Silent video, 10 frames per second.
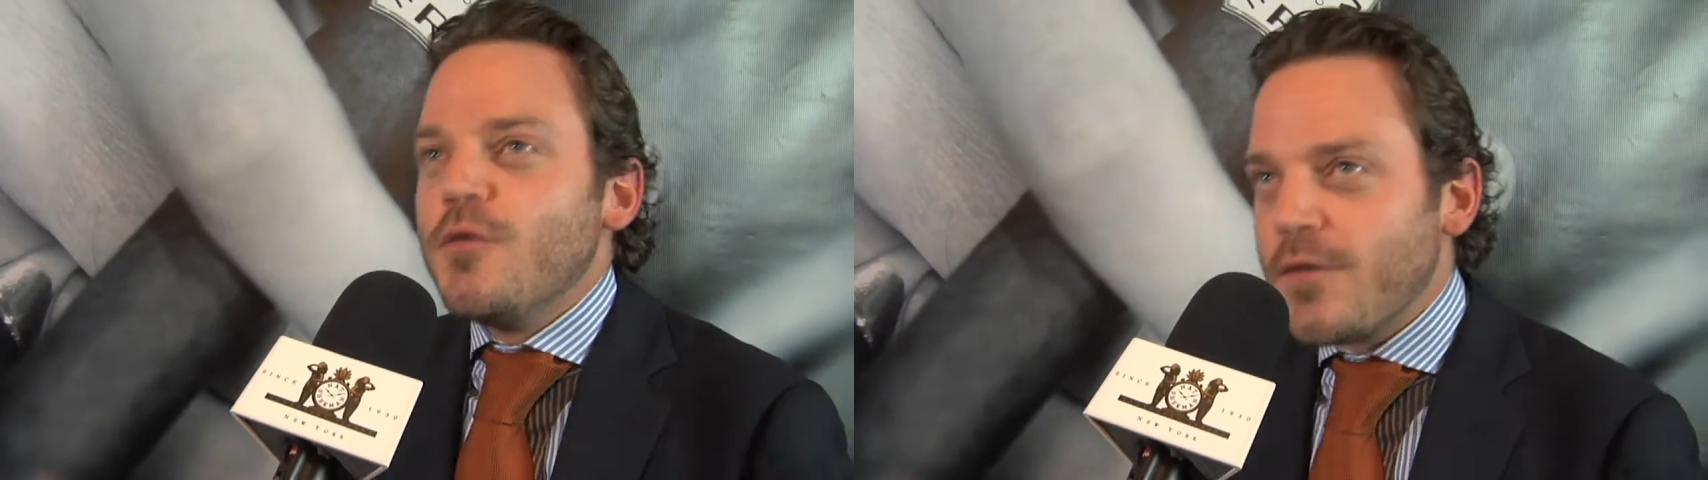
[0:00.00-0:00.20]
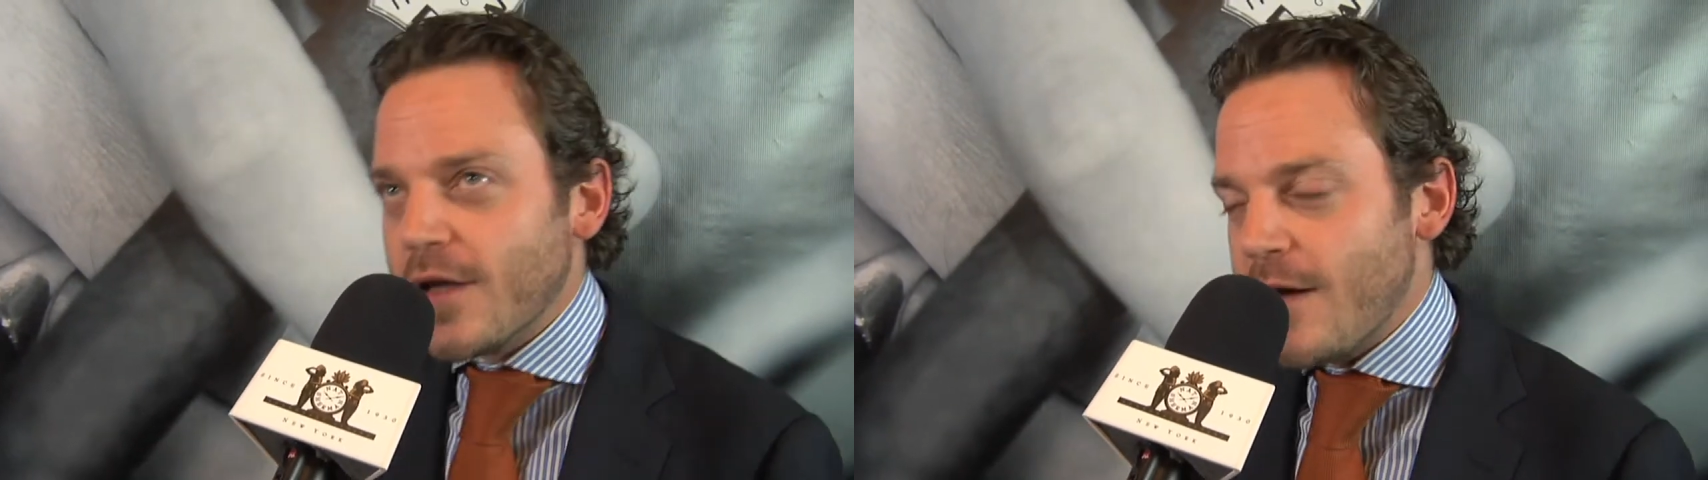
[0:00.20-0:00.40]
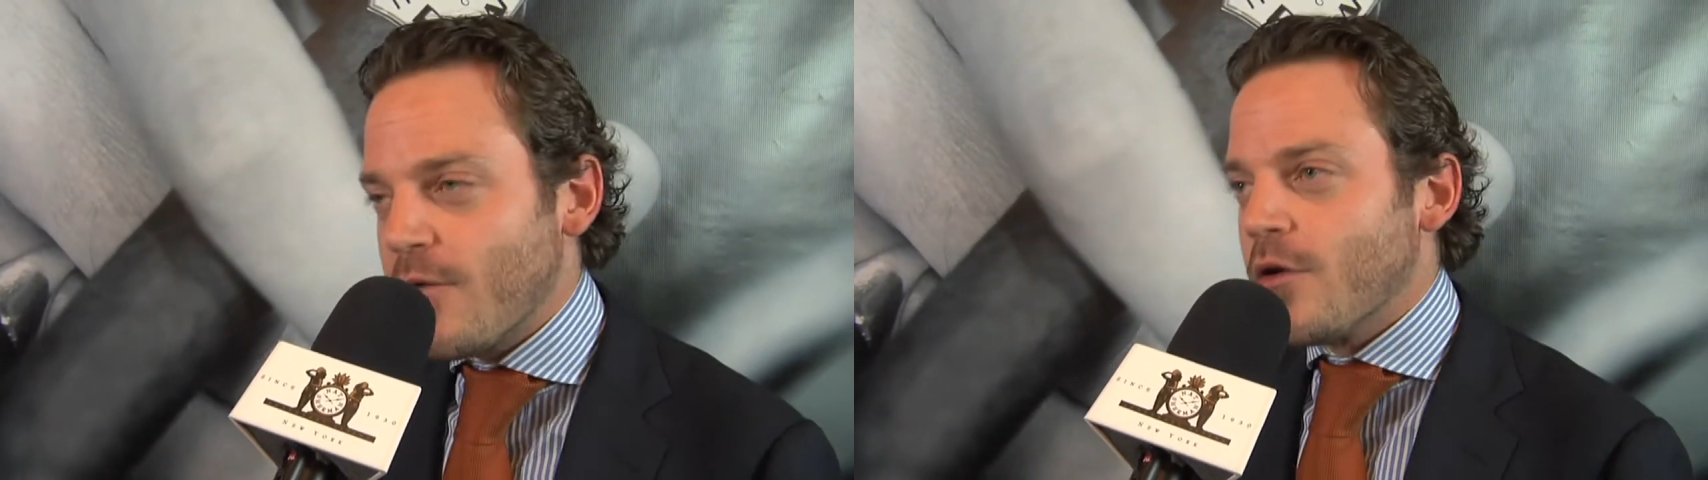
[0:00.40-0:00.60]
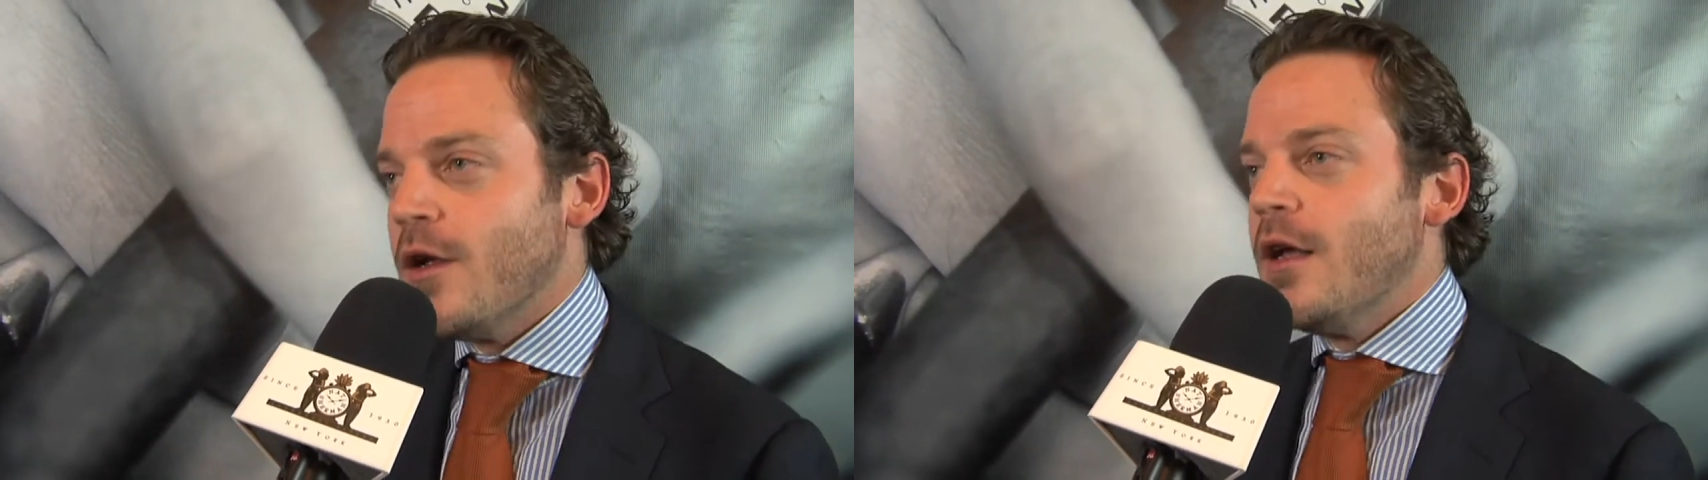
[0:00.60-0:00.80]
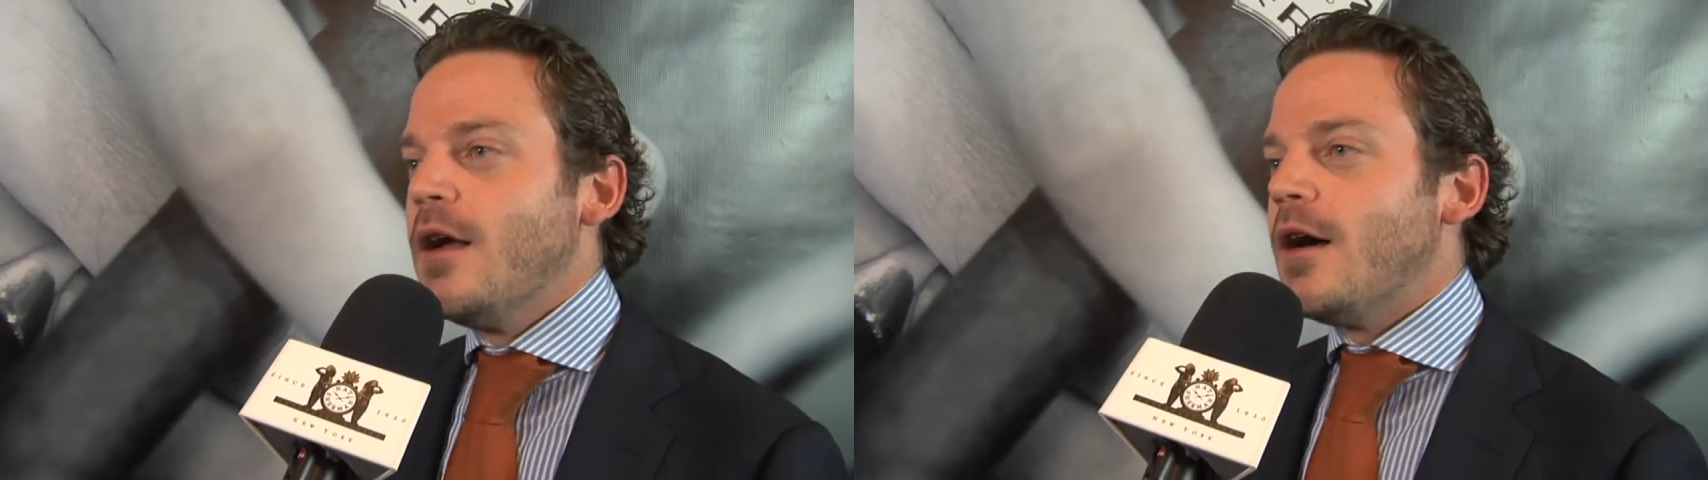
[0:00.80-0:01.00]
flavor.
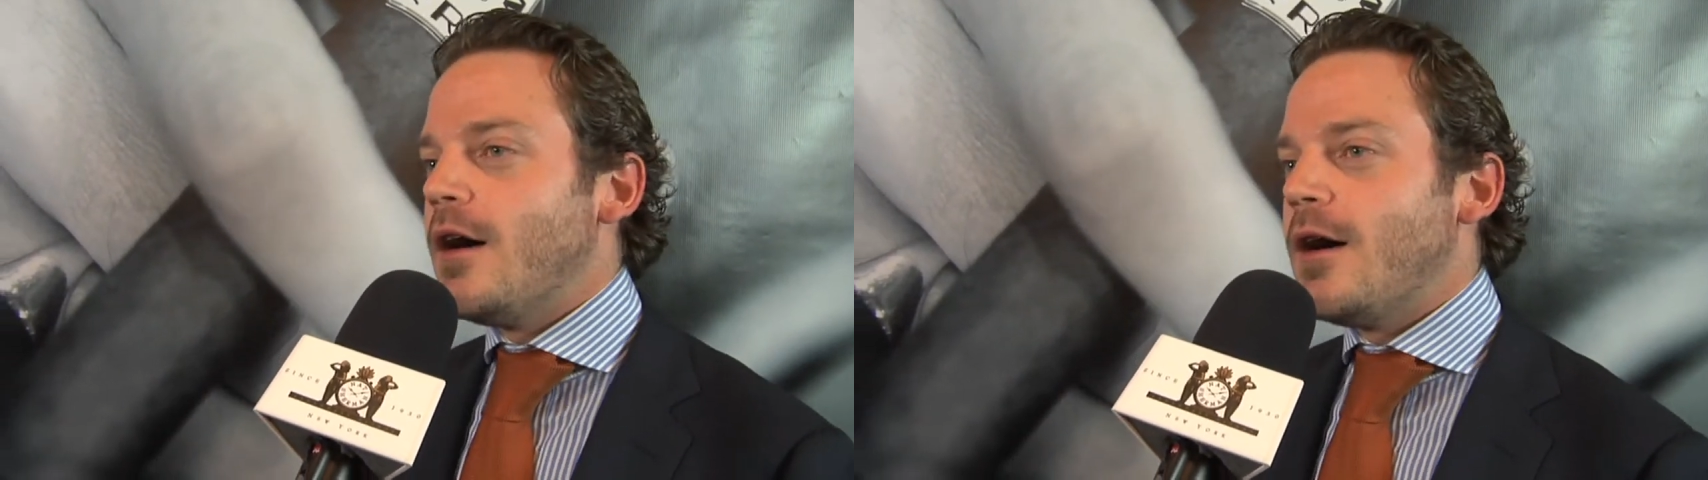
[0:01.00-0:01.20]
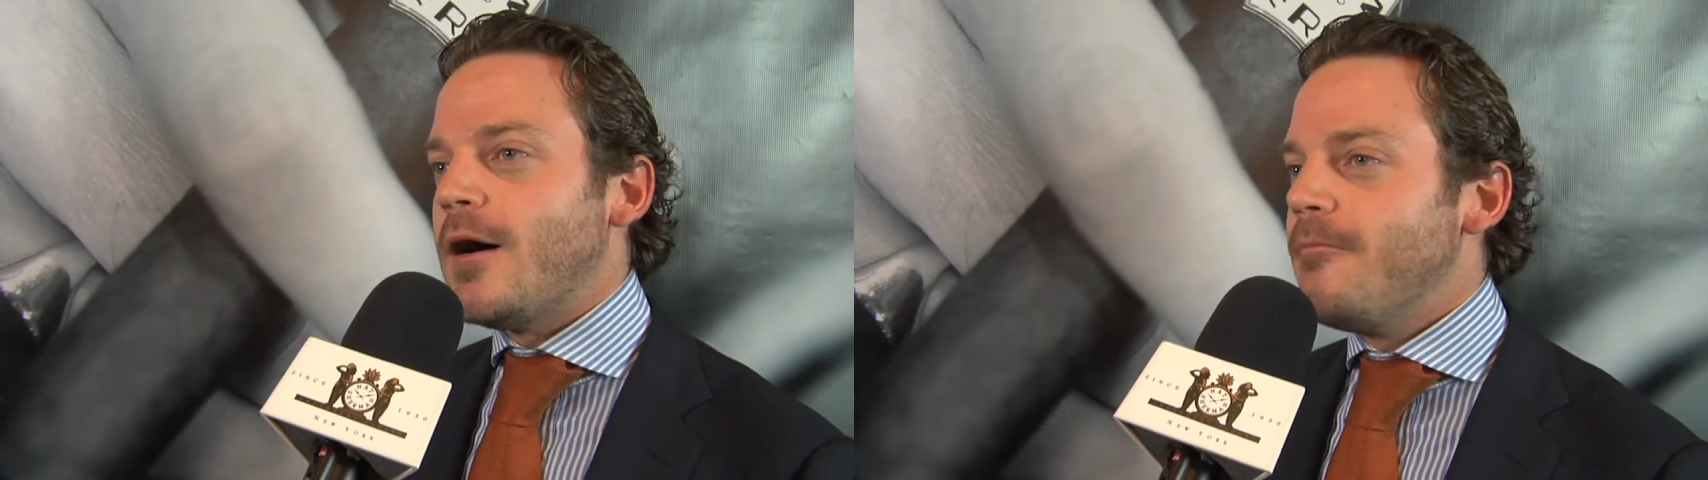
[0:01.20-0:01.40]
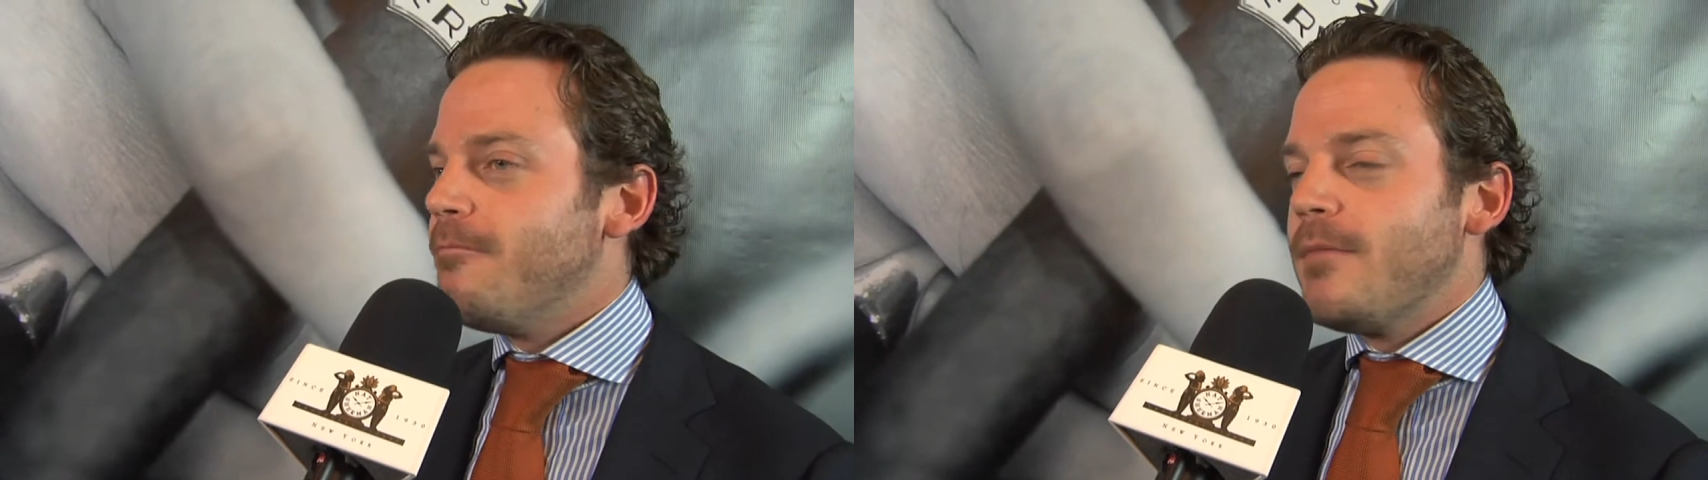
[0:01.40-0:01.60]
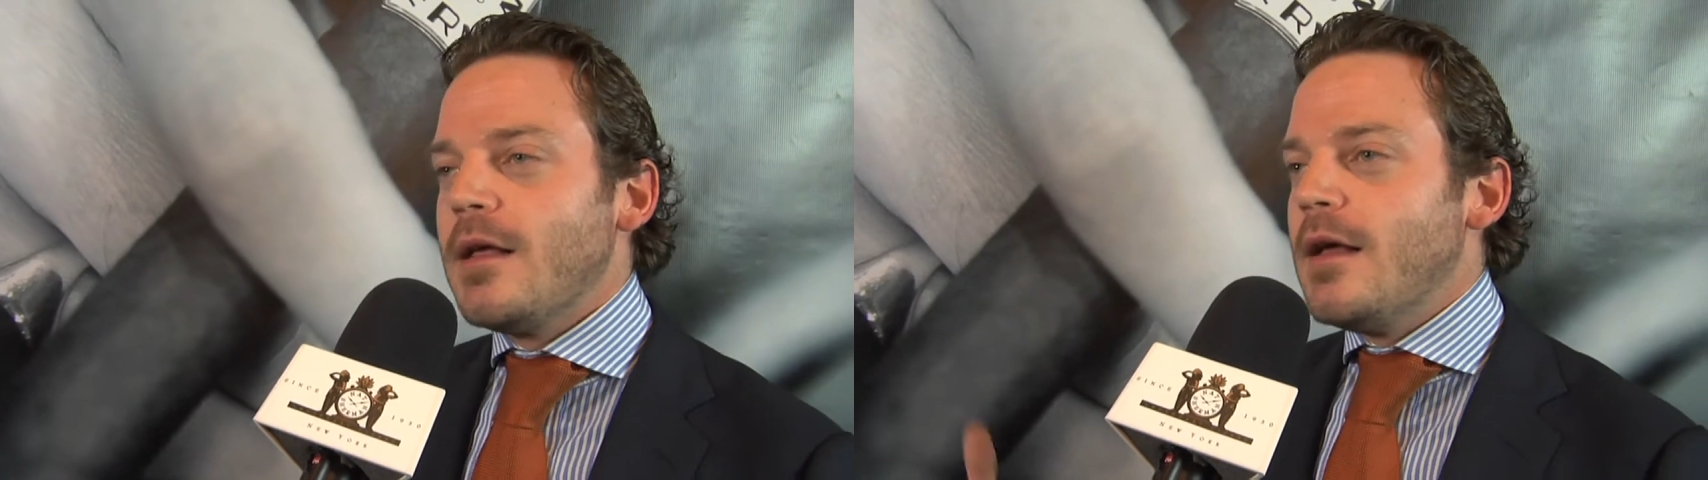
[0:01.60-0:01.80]
Um,